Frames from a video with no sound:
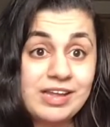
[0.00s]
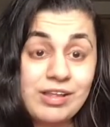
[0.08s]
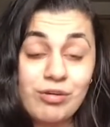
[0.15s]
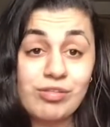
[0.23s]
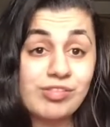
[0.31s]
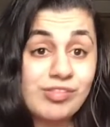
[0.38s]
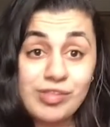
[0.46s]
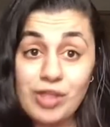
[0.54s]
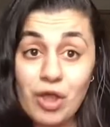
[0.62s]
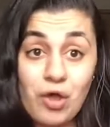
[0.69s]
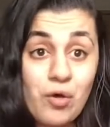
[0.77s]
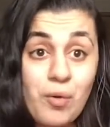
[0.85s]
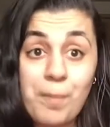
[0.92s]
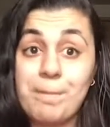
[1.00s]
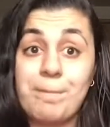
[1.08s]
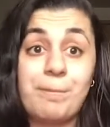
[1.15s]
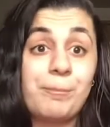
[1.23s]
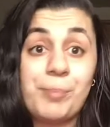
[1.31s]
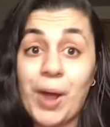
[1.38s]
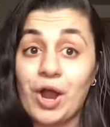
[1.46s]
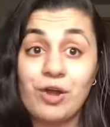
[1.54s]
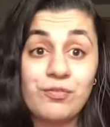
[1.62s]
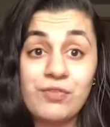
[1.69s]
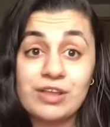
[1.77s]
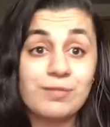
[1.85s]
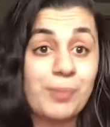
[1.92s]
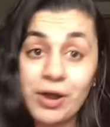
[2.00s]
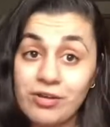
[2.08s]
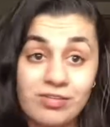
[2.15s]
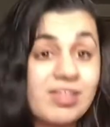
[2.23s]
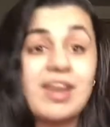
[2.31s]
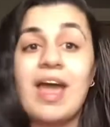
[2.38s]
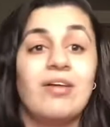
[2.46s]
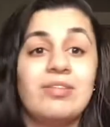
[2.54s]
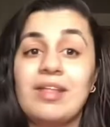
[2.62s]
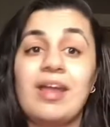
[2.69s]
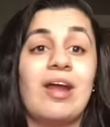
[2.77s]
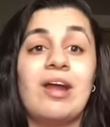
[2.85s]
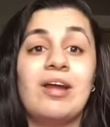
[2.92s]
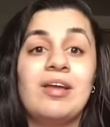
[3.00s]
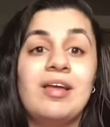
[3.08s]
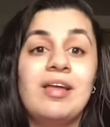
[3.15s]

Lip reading: There's no perfect person out there.